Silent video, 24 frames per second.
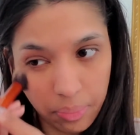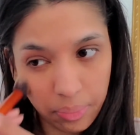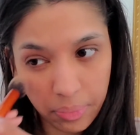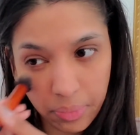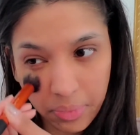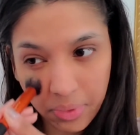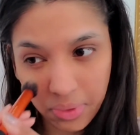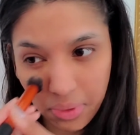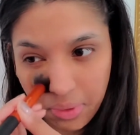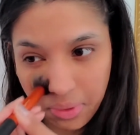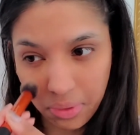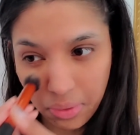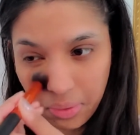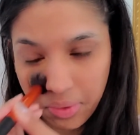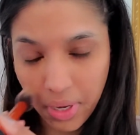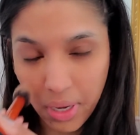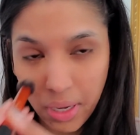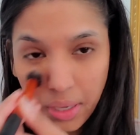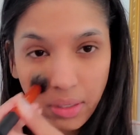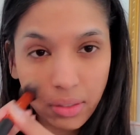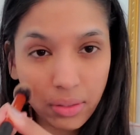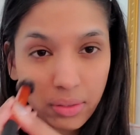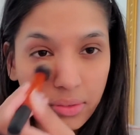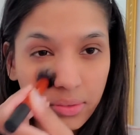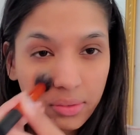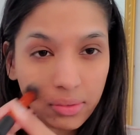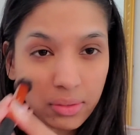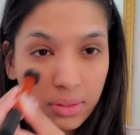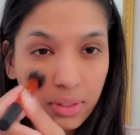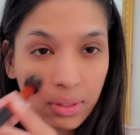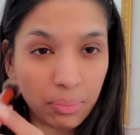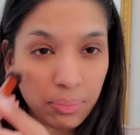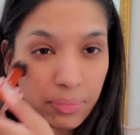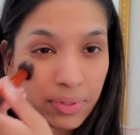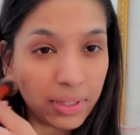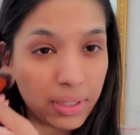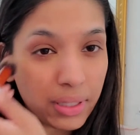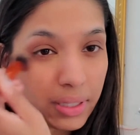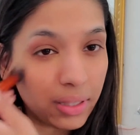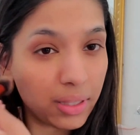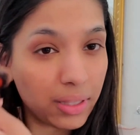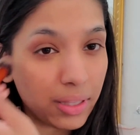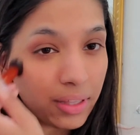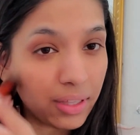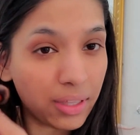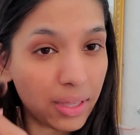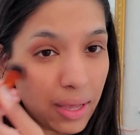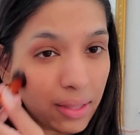You know, I completely
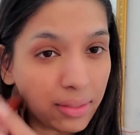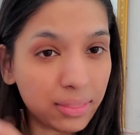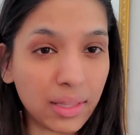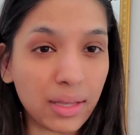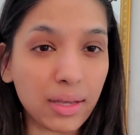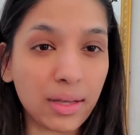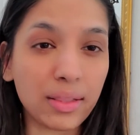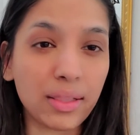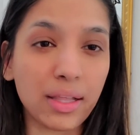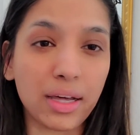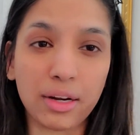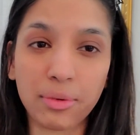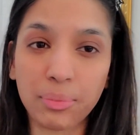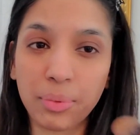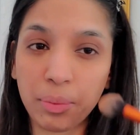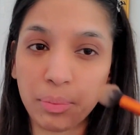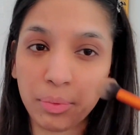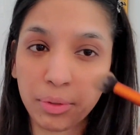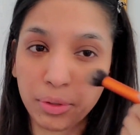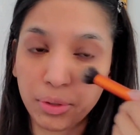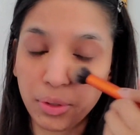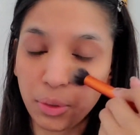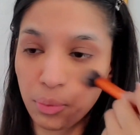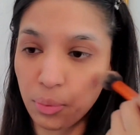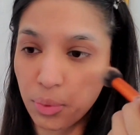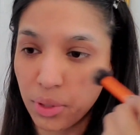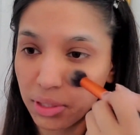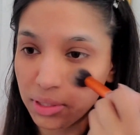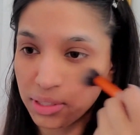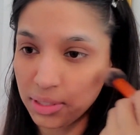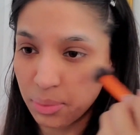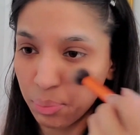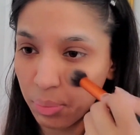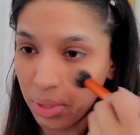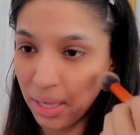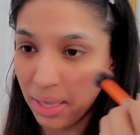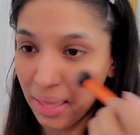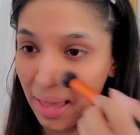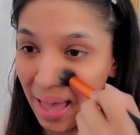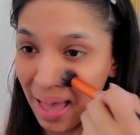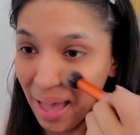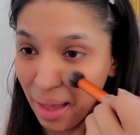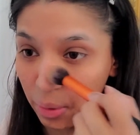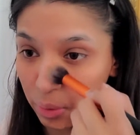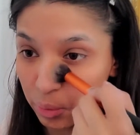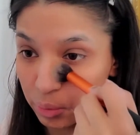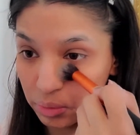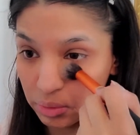get that a lot of people don't want to speak
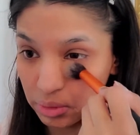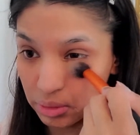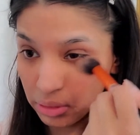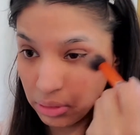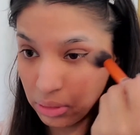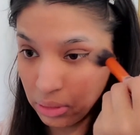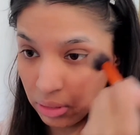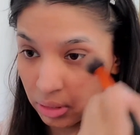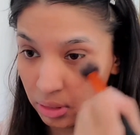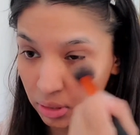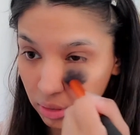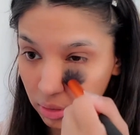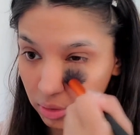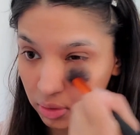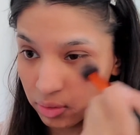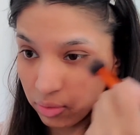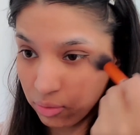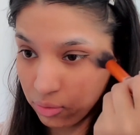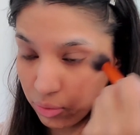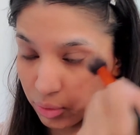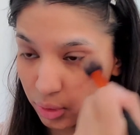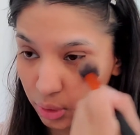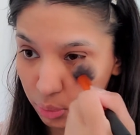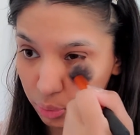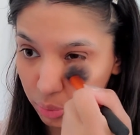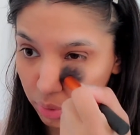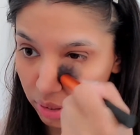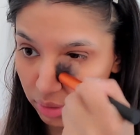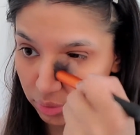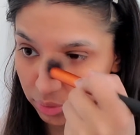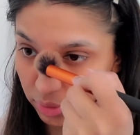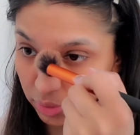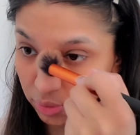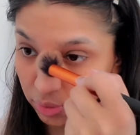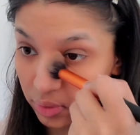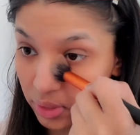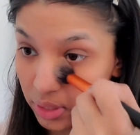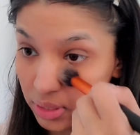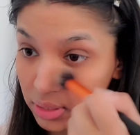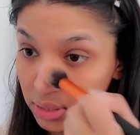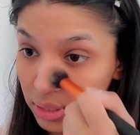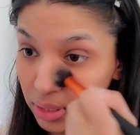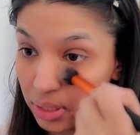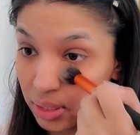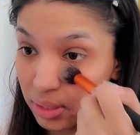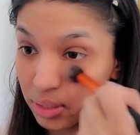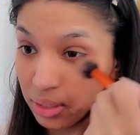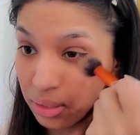out for whatever
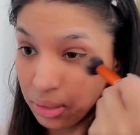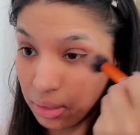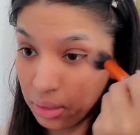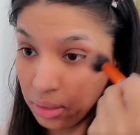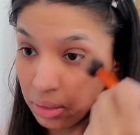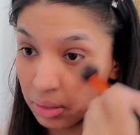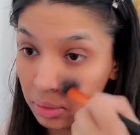reason,